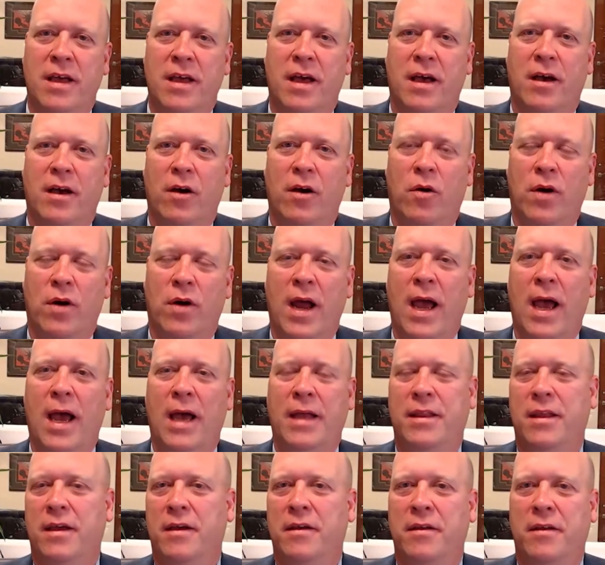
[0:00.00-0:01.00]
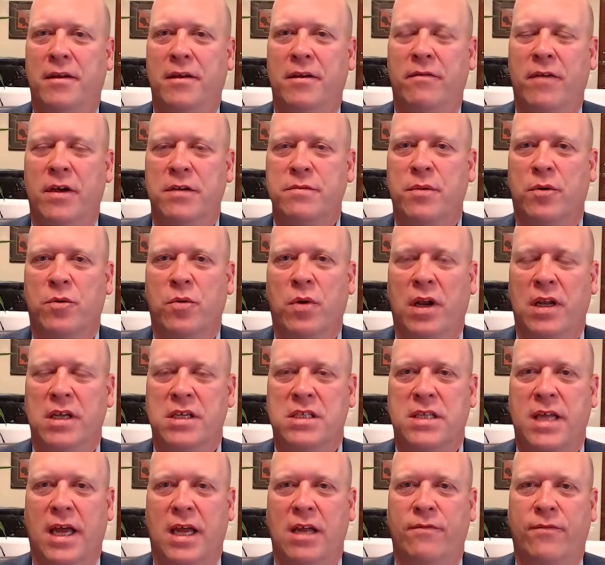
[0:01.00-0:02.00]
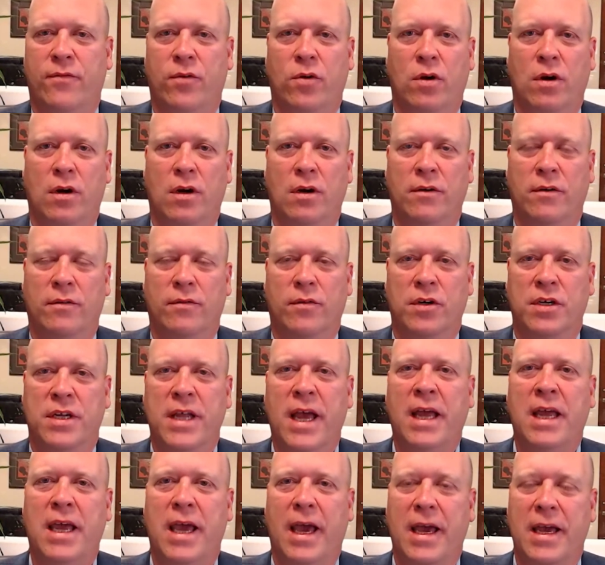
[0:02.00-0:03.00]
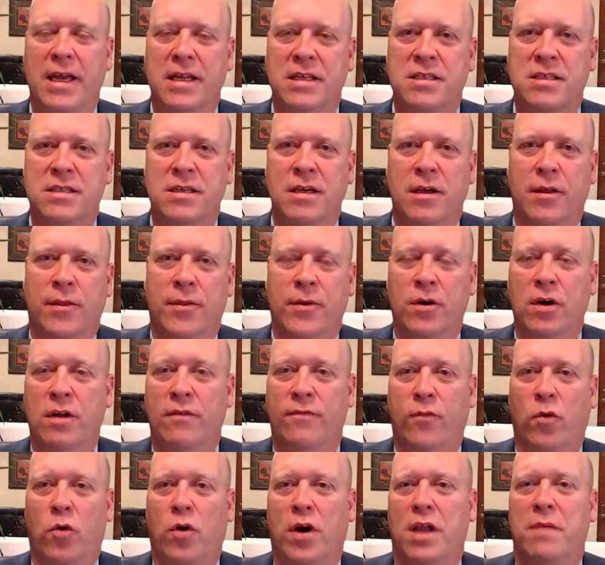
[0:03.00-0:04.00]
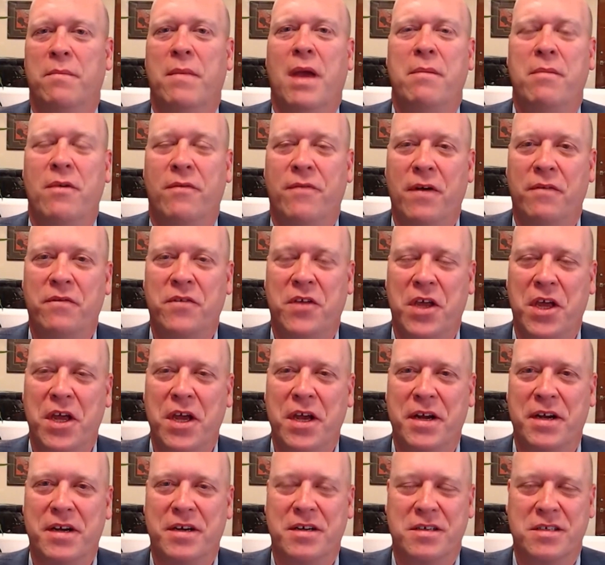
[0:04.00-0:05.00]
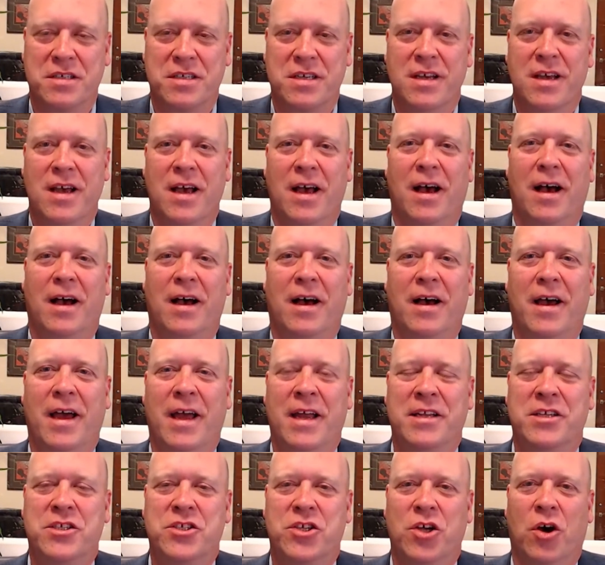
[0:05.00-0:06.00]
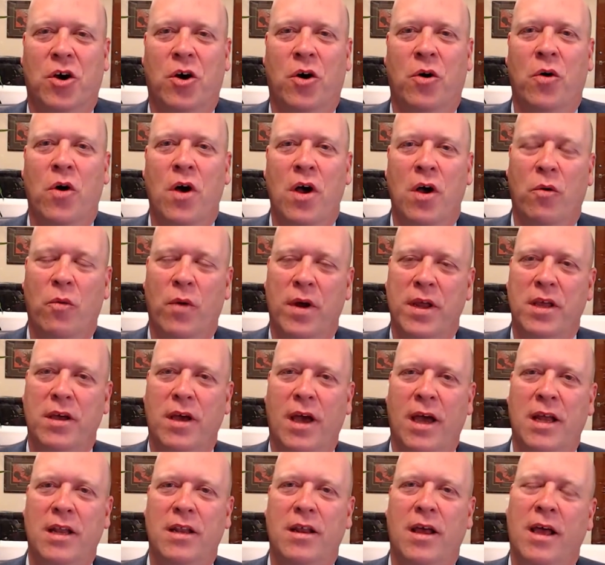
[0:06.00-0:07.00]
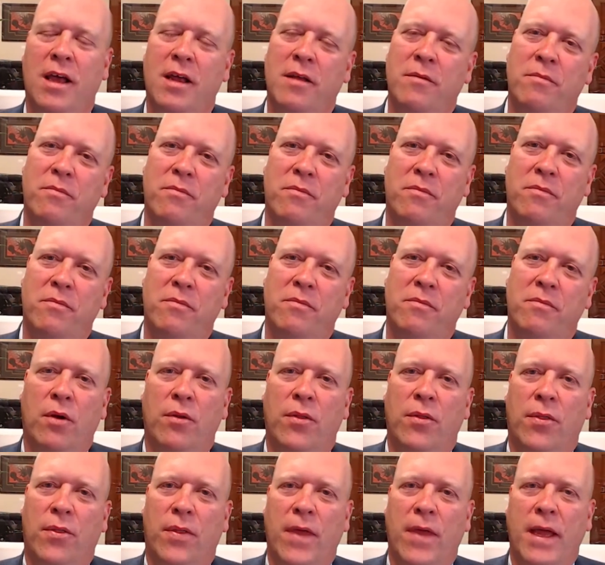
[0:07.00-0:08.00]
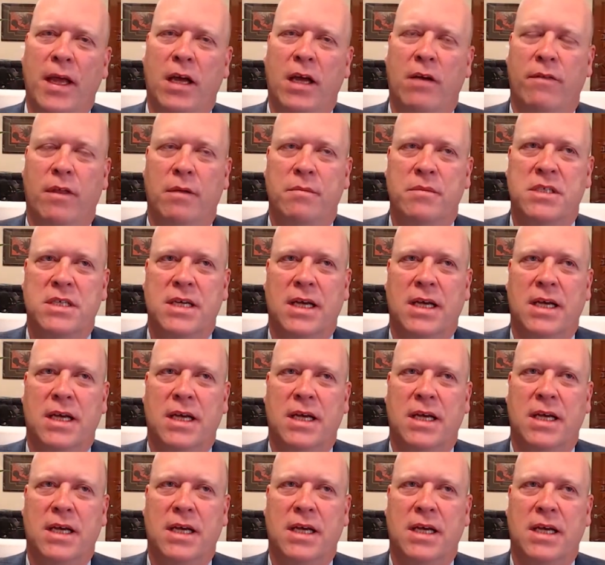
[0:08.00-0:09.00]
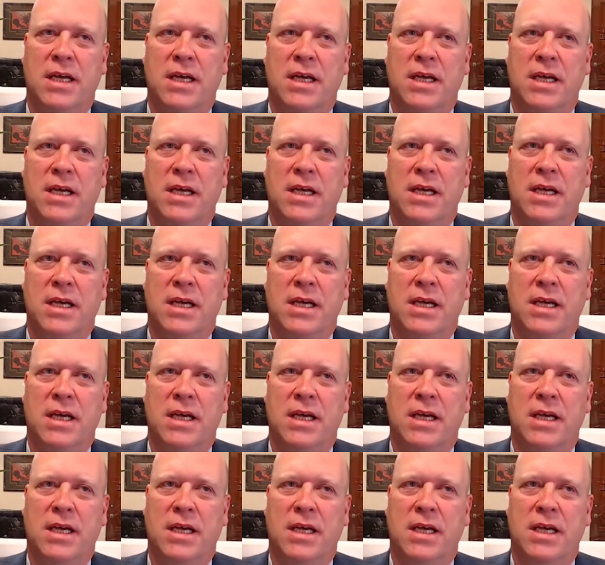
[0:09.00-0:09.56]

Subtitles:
or had investment real estate for decades, 30, 40, maybe 50 years. And so when and people don't think of themselves as